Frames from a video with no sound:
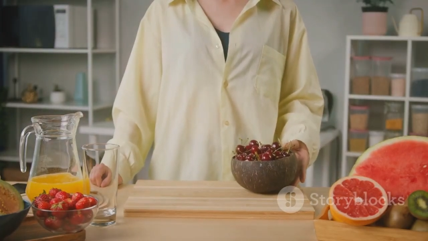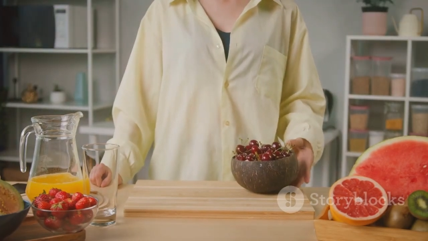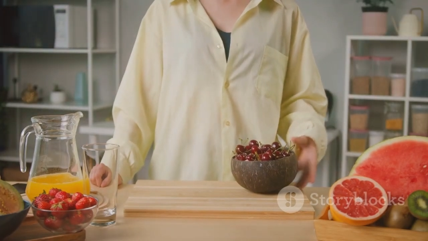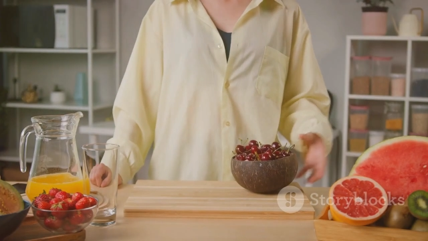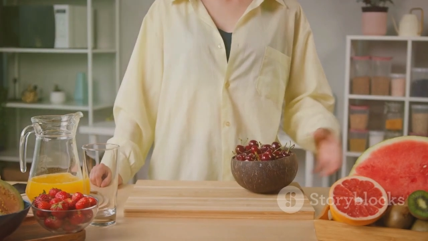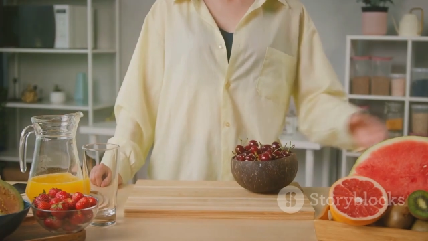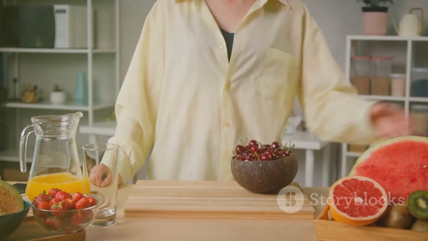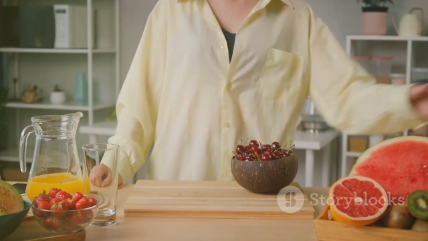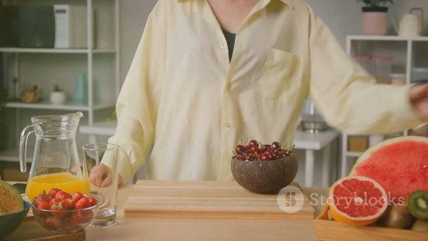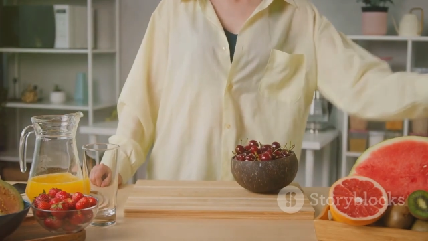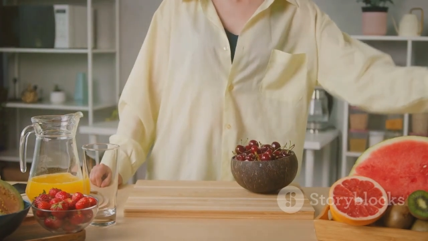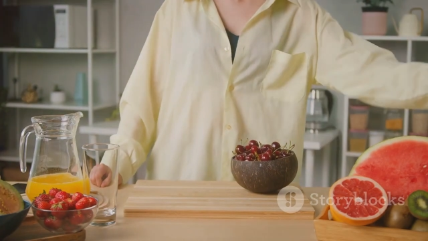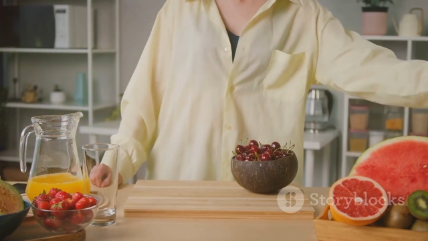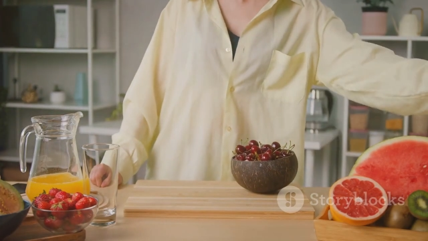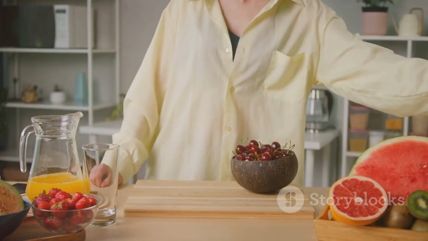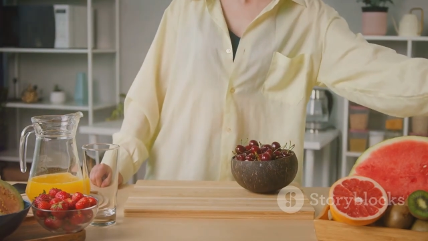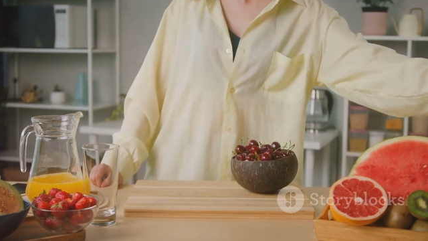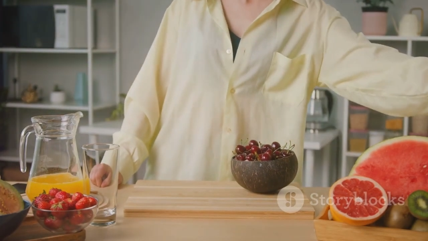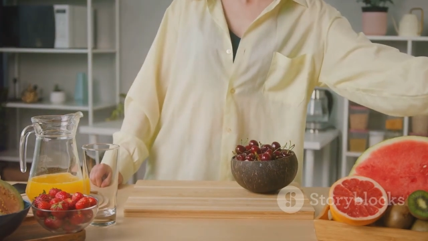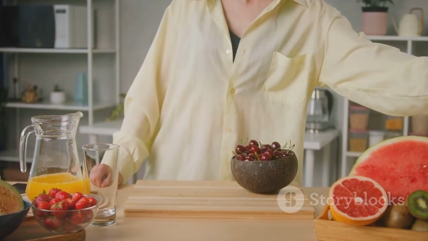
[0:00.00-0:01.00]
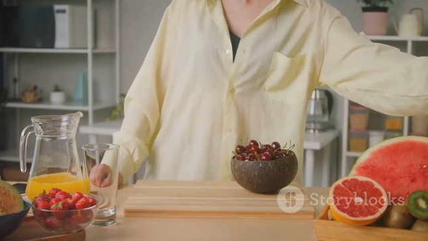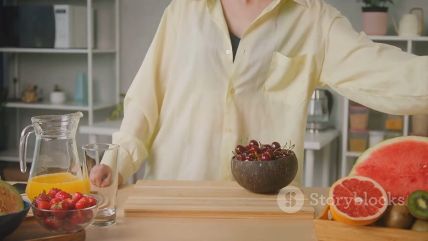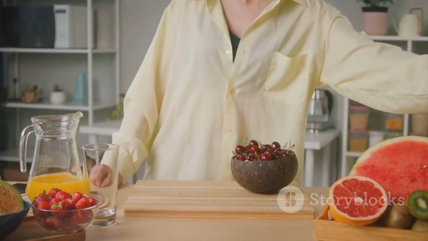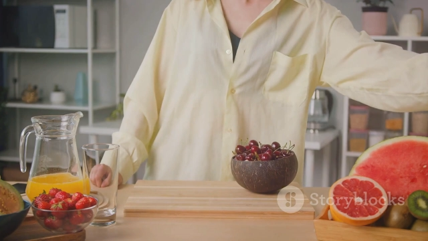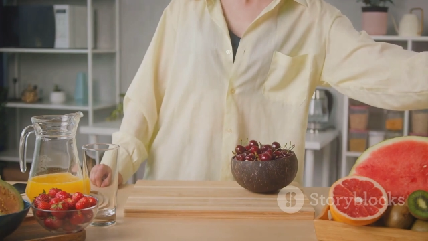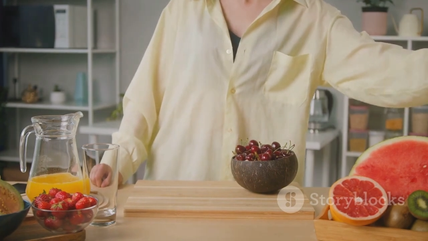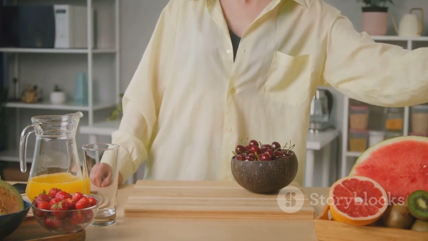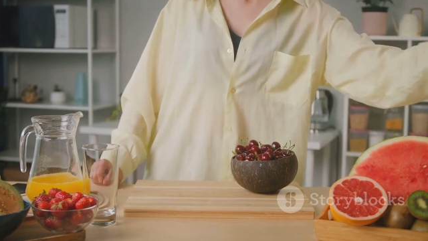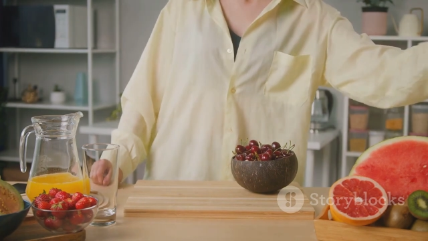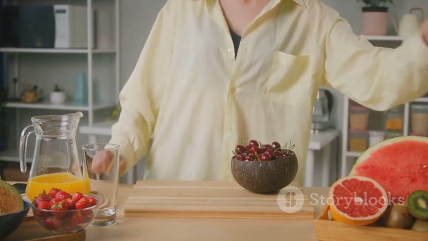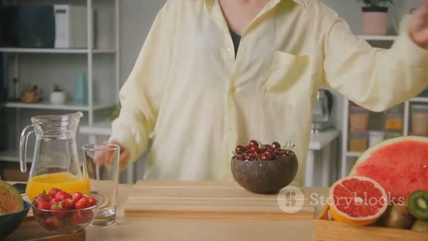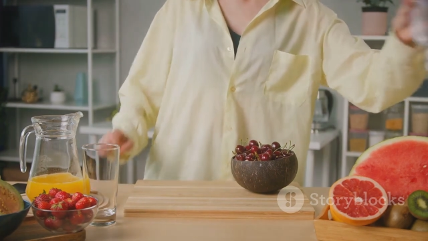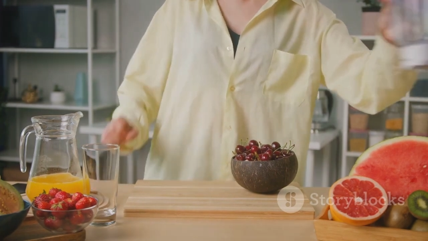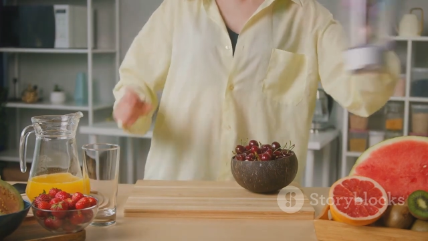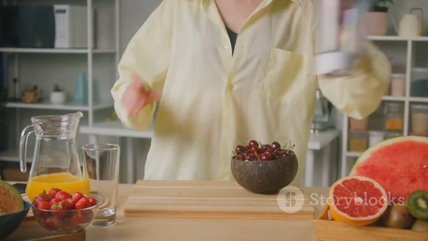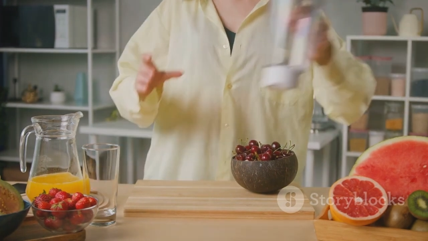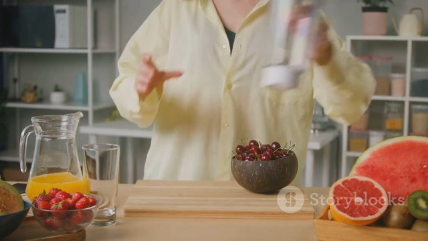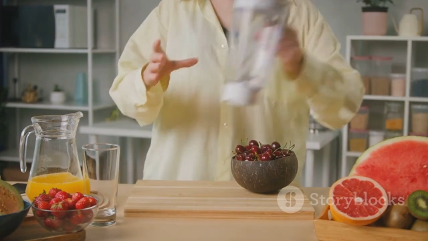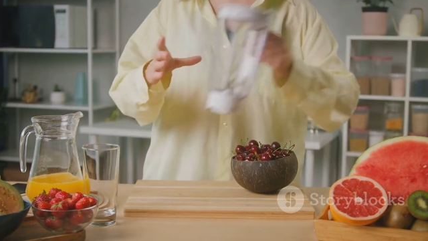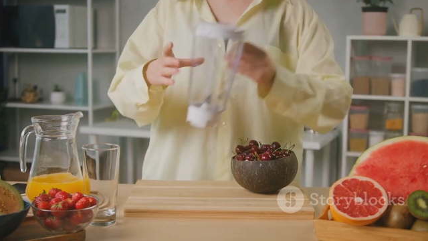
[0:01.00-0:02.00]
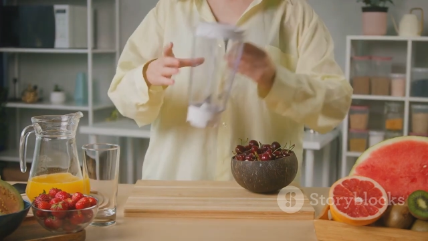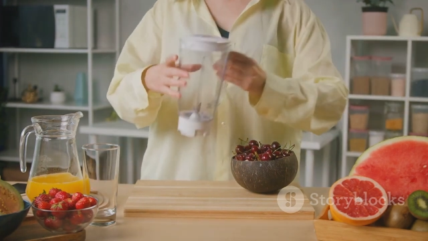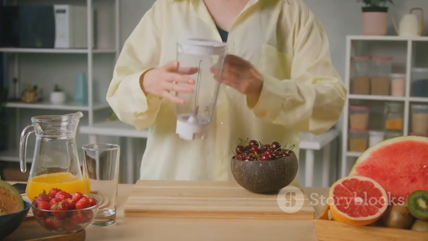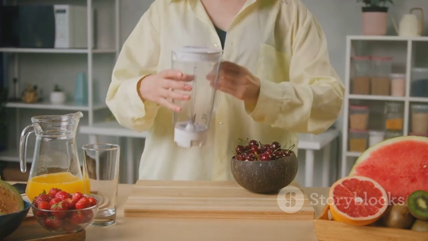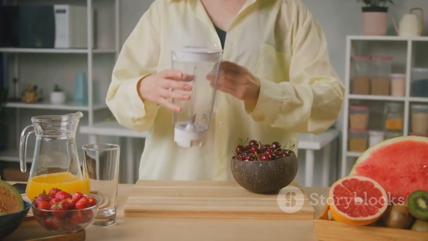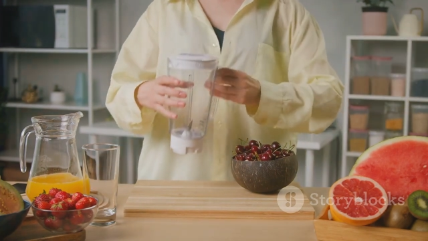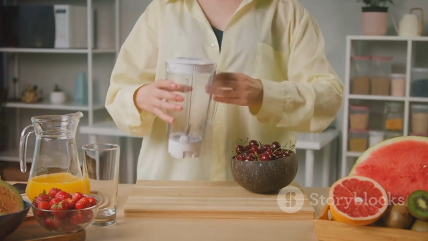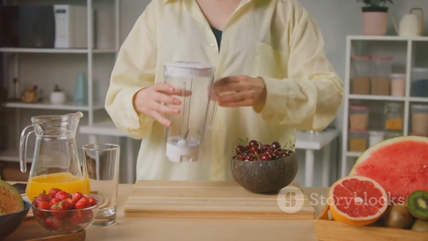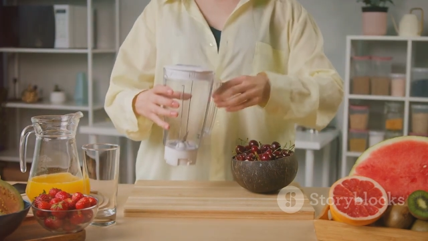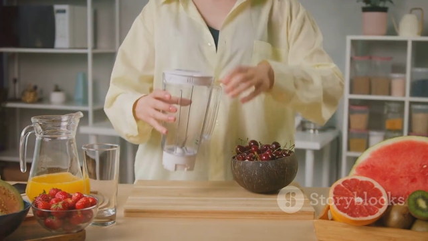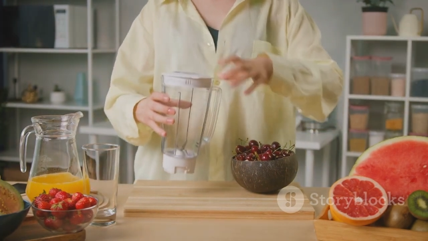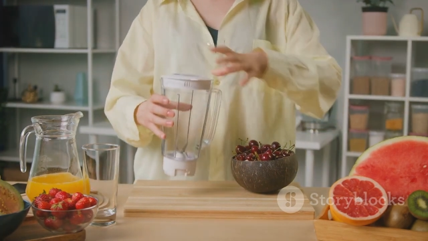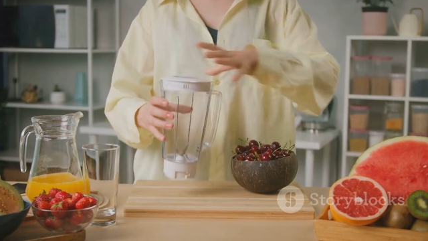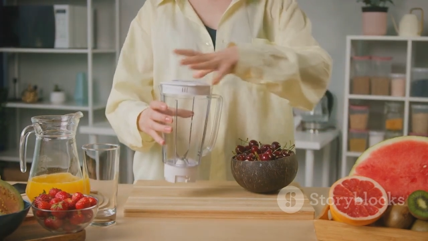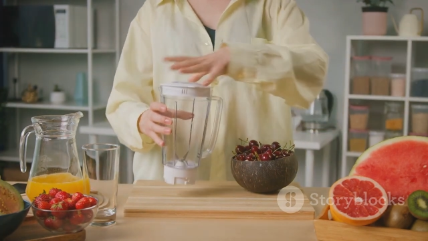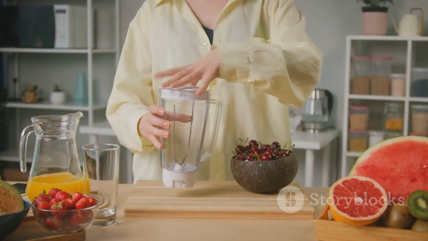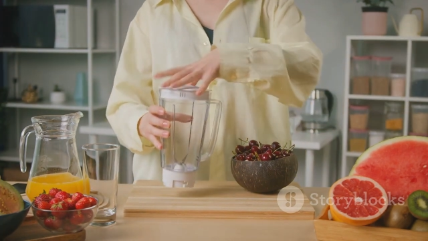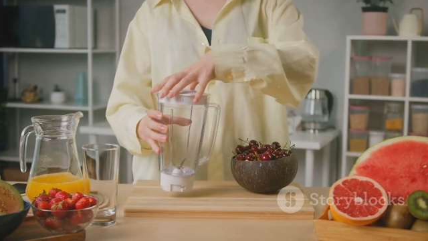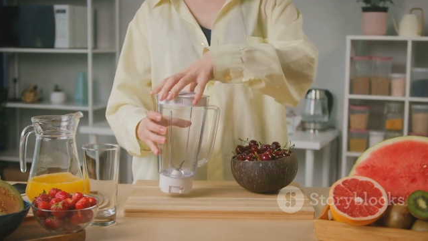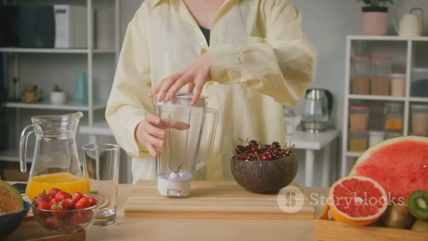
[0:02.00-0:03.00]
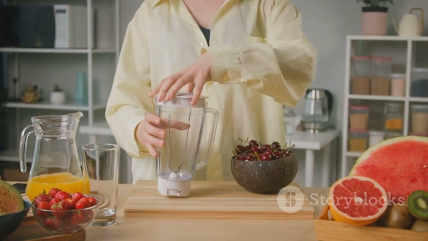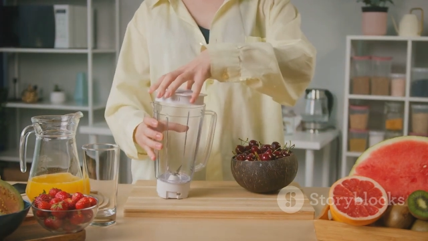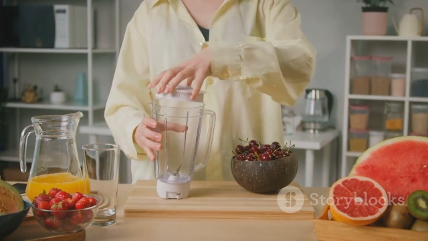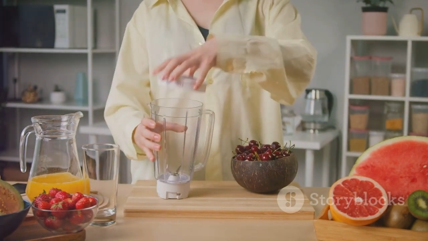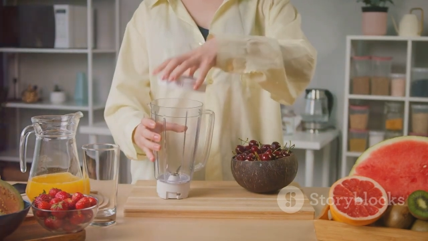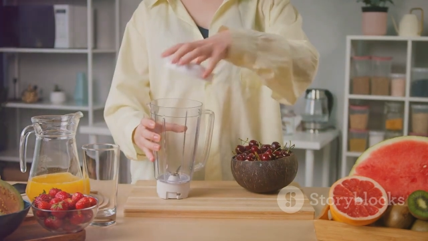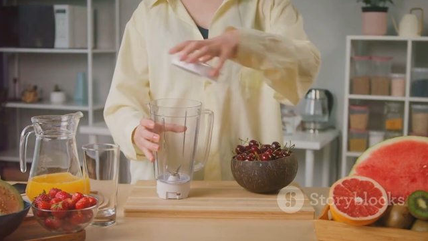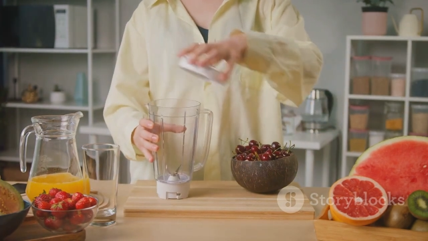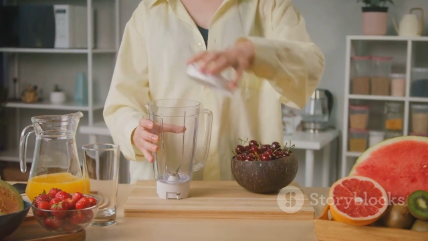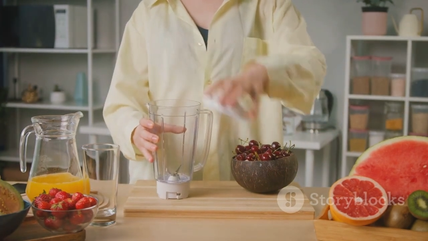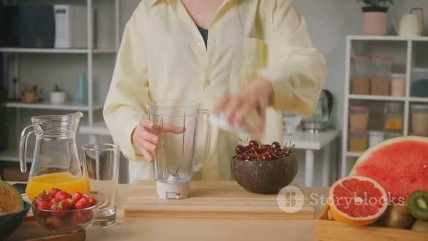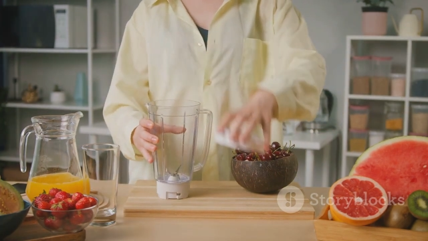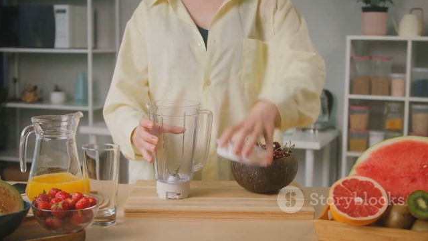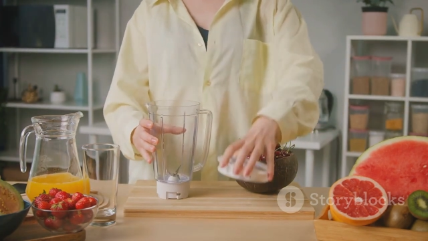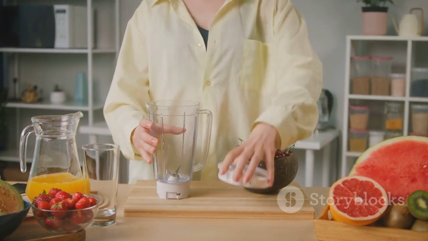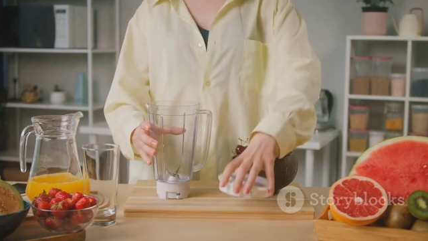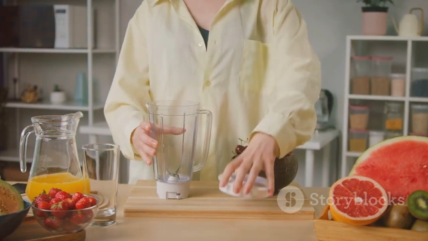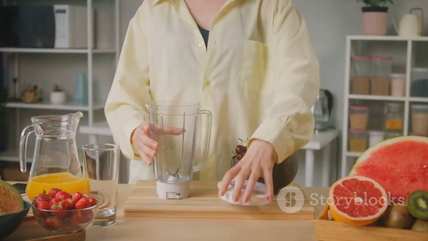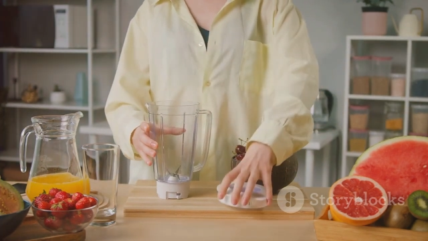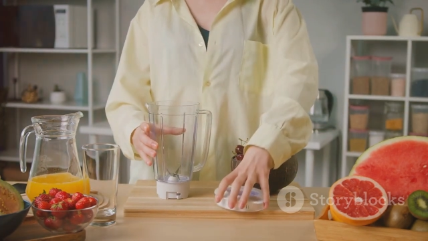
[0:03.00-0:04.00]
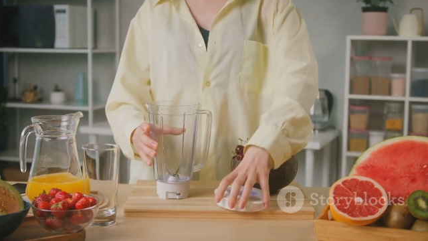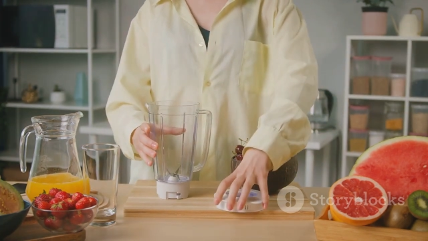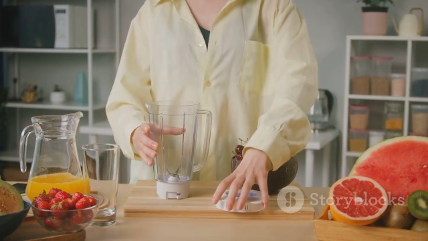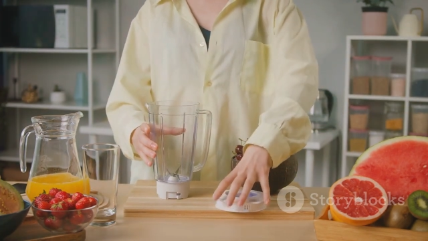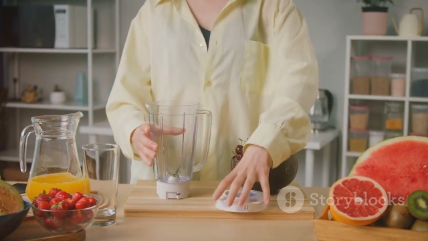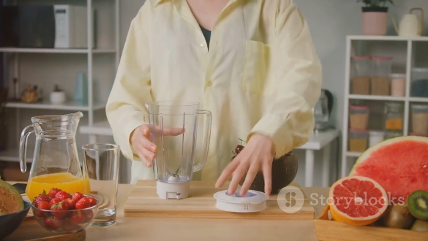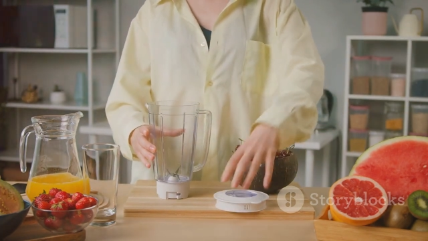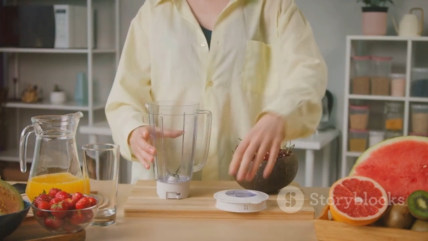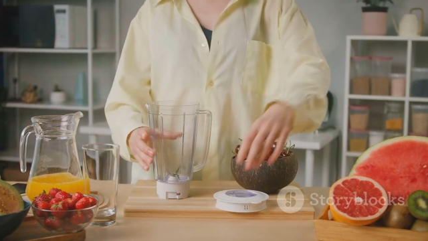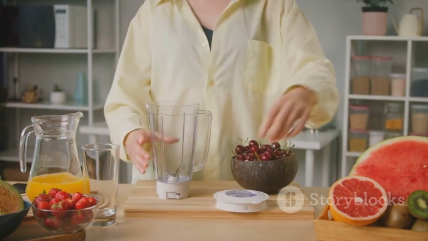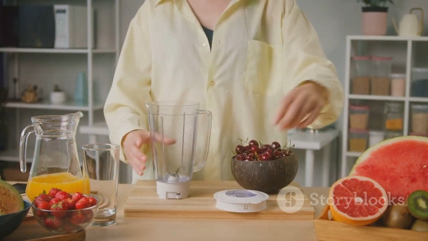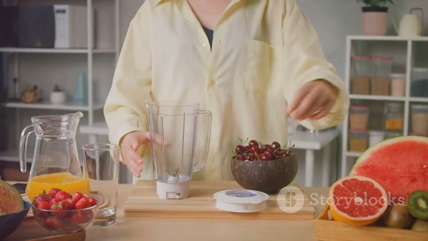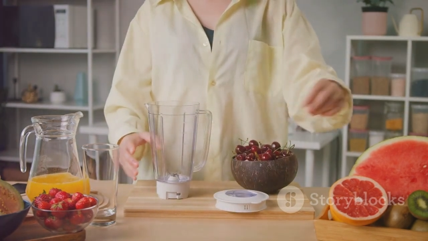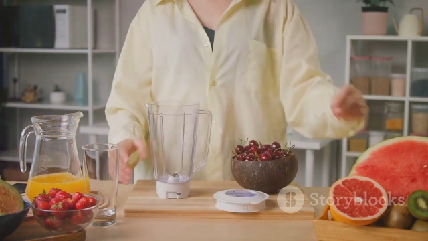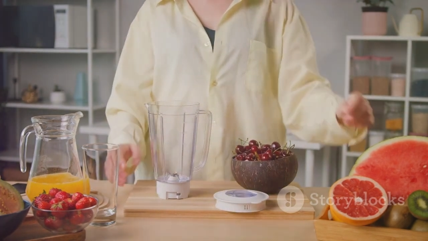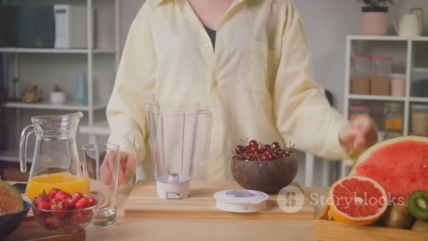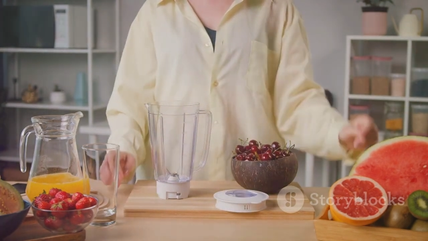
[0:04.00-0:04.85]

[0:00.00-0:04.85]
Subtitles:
No face is visible, so there are no lips to read.